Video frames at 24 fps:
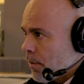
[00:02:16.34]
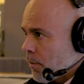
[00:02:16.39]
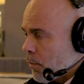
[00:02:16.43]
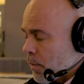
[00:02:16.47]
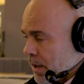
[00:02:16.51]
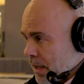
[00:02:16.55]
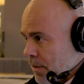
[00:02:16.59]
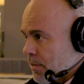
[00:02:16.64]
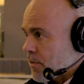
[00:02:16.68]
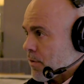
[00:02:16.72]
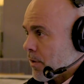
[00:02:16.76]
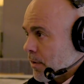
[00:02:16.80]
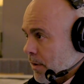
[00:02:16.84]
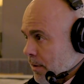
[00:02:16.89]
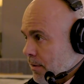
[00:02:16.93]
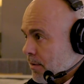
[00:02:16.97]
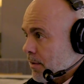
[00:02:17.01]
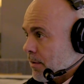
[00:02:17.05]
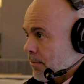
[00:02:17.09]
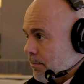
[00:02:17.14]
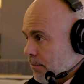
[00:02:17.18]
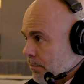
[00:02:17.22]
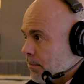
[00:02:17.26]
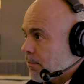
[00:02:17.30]
when I started
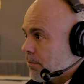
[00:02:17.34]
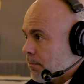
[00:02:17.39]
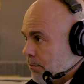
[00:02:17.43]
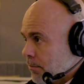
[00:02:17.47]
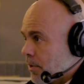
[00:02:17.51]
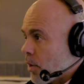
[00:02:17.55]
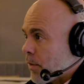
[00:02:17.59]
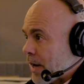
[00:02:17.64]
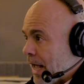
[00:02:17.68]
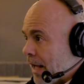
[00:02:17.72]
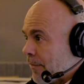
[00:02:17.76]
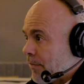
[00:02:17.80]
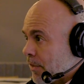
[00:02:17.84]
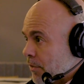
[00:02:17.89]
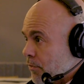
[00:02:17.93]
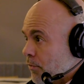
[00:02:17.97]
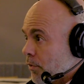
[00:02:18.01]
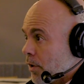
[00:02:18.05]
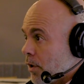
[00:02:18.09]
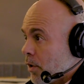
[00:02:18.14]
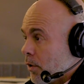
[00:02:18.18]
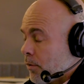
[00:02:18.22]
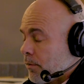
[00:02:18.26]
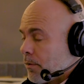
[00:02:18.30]
to go down this
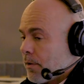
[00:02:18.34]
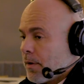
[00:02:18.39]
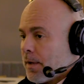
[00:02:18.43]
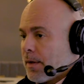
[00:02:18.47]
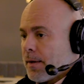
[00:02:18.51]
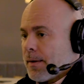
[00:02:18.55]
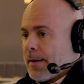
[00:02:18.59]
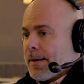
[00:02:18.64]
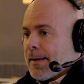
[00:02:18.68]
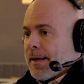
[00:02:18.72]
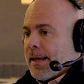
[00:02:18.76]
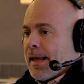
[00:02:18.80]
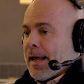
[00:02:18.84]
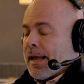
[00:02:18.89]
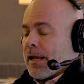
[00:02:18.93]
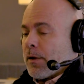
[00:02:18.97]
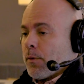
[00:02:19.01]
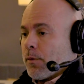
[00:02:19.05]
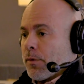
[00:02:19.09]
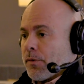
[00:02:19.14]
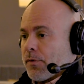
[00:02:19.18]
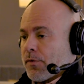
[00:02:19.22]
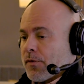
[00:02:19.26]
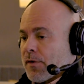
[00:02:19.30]
road. And
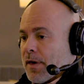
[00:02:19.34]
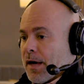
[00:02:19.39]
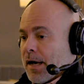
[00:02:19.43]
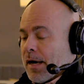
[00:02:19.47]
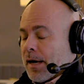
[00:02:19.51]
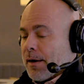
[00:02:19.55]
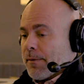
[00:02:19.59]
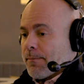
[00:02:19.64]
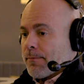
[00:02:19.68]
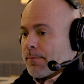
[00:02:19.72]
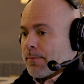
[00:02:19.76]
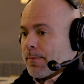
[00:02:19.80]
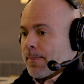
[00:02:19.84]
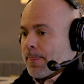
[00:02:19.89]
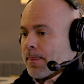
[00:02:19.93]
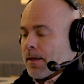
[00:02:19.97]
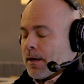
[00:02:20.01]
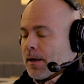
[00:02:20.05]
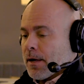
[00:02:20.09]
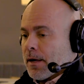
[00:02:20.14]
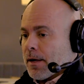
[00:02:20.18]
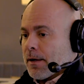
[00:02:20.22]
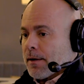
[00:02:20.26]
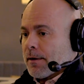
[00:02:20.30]
it was, uh,
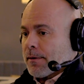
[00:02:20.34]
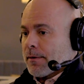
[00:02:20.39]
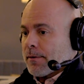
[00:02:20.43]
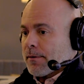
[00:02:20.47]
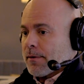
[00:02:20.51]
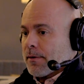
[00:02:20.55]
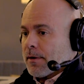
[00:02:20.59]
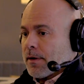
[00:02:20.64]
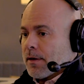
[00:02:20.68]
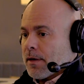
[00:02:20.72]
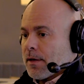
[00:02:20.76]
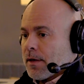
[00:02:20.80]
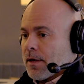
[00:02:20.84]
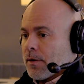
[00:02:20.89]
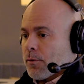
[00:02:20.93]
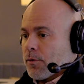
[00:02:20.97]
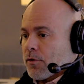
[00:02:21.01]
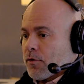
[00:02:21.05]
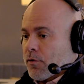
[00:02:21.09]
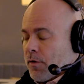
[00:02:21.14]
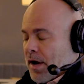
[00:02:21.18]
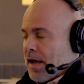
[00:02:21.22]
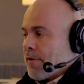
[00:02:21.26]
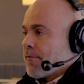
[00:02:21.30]
uh, it
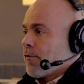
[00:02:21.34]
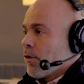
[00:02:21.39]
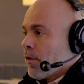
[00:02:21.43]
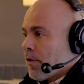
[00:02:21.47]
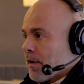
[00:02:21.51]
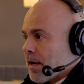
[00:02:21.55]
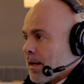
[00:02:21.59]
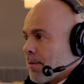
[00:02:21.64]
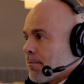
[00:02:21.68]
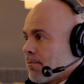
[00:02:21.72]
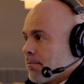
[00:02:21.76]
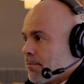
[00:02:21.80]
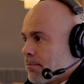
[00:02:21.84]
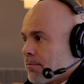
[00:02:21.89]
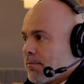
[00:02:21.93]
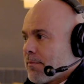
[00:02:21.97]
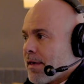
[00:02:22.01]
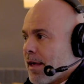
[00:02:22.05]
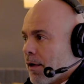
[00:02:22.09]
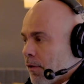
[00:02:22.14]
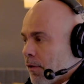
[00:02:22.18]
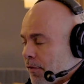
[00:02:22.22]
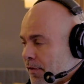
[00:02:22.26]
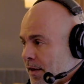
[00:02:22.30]
was grateful that I'm
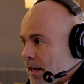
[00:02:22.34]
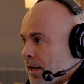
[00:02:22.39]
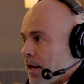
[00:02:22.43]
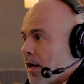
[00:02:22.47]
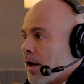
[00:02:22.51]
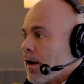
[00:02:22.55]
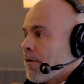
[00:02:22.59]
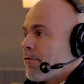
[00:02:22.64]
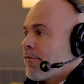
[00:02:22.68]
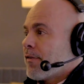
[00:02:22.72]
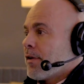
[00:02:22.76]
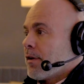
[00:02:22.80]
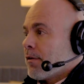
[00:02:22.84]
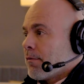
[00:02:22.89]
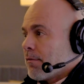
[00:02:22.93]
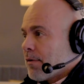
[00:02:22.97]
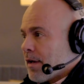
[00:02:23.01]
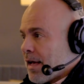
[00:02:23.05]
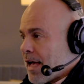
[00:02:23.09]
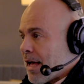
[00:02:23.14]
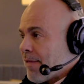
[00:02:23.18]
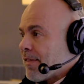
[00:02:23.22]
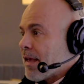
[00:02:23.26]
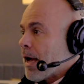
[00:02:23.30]
healthy enough and
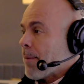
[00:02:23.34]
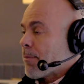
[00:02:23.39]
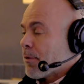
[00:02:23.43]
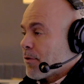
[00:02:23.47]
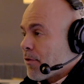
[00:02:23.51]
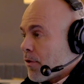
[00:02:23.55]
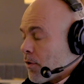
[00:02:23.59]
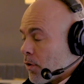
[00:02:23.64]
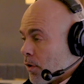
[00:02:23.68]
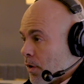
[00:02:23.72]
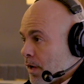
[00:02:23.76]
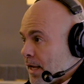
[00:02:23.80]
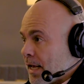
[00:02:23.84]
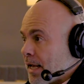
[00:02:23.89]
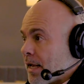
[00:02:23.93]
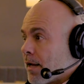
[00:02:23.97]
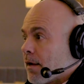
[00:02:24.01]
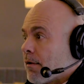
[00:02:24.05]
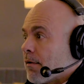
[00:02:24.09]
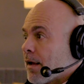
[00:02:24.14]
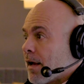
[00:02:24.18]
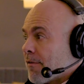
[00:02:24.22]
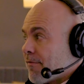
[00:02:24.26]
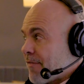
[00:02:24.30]
I had the opportunity
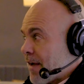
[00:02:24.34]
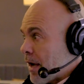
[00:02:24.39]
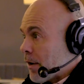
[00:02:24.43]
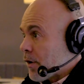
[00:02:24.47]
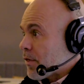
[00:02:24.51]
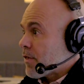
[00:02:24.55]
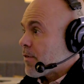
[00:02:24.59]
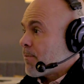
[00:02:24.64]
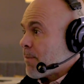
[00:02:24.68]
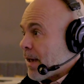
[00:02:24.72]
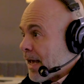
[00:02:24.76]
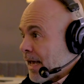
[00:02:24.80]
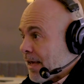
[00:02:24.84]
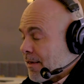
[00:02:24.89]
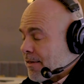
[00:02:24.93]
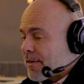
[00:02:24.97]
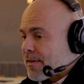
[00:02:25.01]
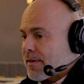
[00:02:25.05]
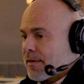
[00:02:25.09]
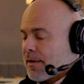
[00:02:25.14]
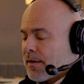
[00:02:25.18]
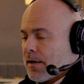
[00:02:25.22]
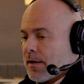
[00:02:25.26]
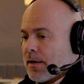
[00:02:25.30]
and I found a
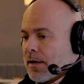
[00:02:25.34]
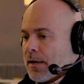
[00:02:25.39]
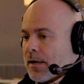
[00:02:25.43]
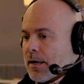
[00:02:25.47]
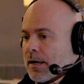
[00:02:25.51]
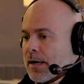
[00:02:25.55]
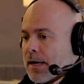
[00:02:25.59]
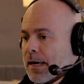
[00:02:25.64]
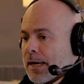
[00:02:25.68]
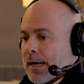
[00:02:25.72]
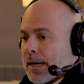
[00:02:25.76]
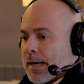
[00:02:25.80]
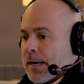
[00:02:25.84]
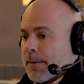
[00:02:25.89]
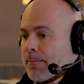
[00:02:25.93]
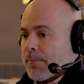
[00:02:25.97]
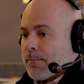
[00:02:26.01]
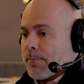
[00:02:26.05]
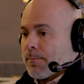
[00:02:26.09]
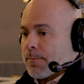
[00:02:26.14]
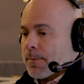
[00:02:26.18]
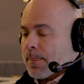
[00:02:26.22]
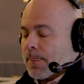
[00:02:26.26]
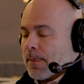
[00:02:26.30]
space.
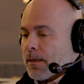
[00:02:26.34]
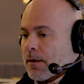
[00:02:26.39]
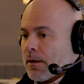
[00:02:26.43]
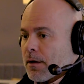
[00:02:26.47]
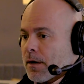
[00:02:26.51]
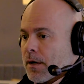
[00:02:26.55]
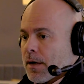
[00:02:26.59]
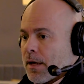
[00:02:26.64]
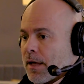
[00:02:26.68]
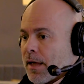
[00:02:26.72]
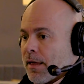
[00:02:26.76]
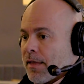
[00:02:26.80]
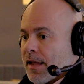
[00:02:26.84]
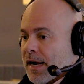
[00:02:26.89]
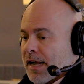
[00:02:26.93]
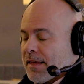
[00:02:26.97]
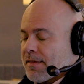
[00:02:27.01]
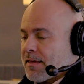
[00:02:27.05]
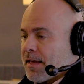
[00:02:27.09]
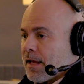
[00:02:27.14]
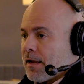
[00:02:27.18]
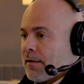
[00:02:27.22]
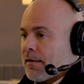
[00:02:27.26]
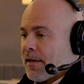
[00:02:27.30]
Um, uh, and then I
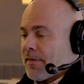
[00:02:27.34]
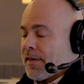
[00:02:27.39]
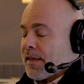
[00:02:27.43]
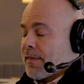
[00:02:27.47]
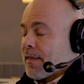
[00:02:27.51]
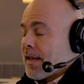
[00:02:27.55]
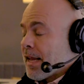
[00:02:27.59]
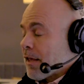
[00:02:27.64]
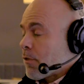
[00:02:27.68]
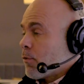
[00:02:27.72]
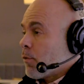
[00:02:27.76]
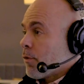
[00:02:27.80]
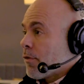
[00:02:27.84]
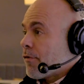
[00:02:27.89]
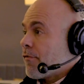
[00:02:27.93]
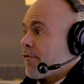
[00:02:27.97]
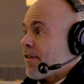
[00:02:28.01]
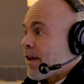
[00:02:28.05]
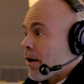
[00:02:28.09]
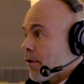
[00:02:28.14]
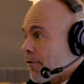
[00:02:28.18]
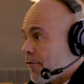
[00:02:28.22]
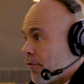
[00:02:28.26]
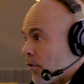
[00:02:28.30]
said, I think the next one was
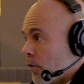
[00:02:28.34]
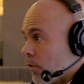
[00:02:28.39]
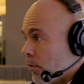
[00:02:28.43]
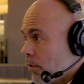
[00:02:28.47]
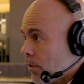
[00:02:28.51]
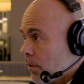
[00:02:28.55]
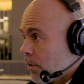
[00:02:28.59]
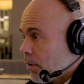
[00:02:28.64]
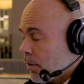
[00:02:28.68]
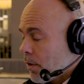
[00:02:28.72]
fearful.